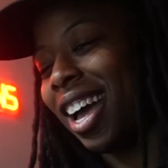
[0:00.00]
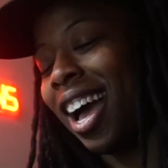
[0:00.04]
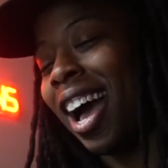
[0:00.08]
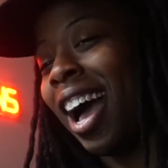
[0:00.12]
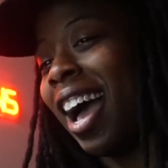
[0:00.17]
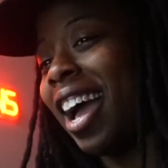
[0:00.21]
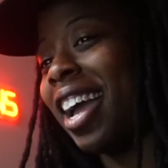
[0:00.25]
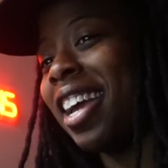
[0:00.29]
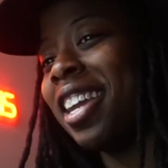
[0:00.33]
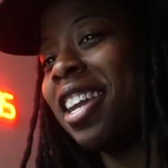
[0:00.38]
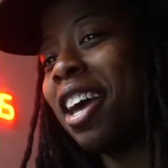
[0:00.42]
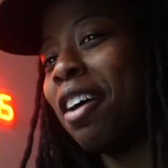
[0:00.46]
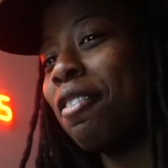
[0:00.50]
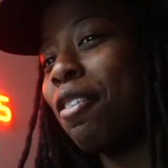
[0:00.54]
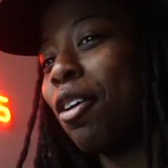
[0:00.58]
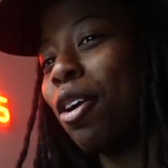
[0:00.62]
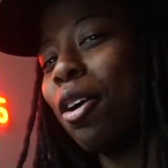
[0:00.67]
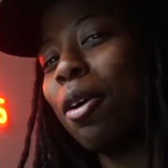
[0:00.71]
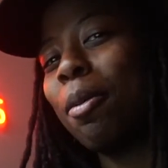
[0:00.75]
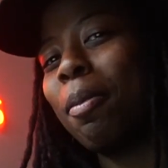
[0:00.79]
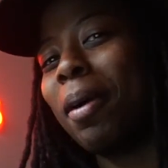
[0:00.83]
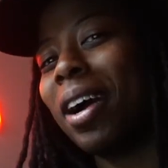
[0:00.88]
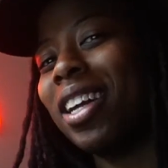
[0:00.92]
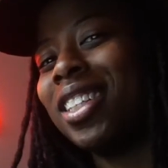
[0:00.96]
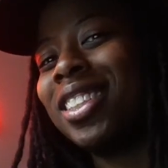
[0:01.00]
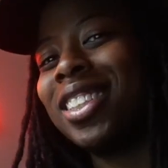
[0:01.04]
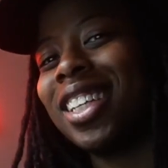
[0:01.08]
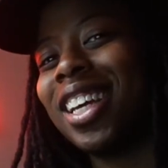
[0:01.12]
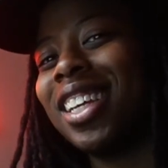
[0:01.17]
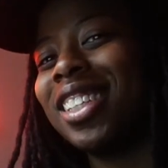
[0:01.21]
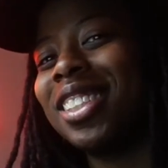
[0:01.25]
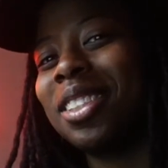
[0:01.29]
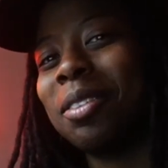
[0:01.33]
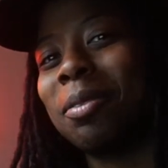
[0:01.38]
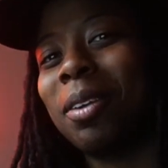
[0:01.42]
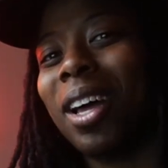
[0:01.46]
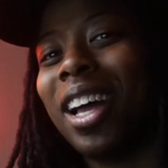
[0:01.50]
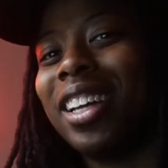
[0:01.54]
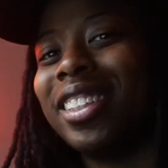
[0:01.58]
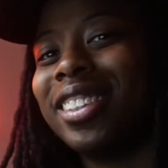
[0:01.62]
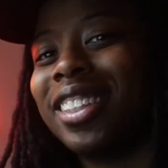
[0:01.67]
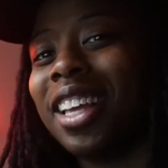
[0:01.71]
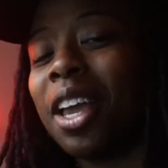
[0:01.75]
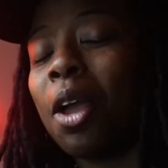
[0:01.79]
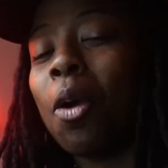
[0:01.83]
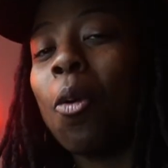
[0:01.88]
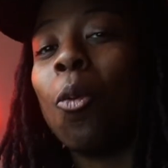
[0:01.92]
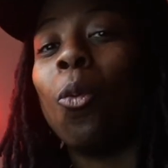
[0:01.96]
I ain't never heard anybody say something
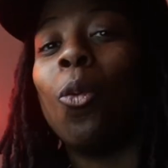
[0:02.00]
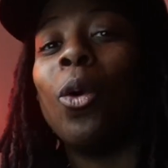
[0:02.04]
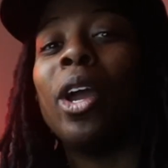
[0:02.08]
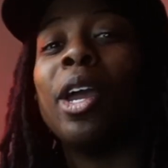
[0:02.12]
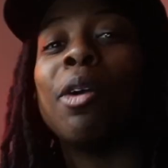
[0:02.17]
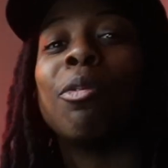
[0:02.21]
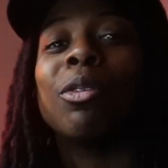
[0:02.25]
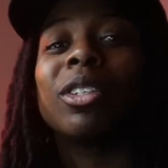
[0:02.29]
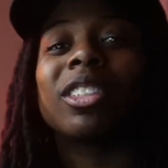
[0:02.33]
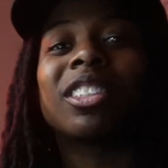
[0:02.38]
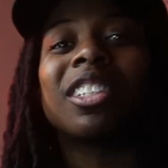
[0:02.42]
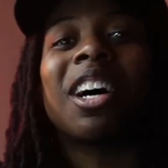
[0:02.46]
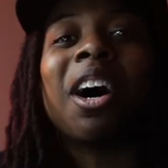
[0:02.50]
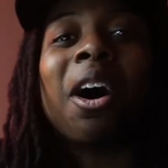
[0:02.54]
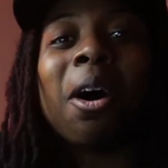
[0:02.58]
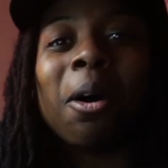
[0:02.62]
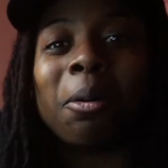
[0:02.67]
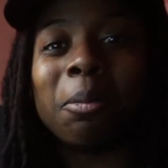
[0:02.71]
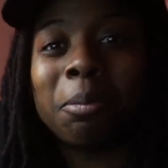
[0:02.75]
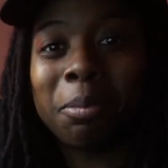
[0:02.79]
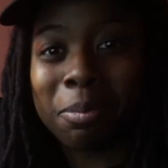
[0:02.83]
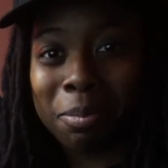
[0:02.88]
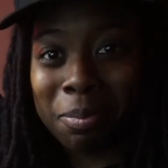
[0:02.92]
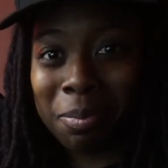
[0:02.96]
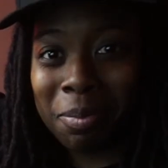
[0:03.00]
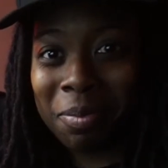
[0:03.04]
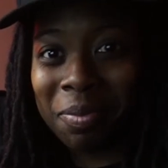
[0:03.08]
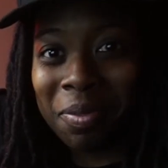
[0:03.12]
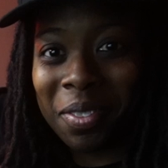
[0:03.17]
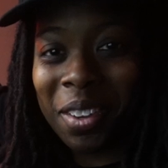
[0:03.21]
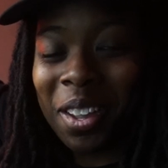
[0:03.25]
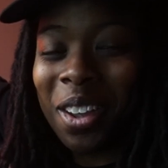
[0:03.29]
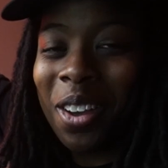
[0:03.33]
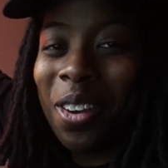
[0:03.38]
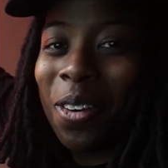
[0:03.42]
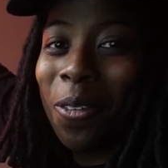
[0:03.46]
like that. We was up.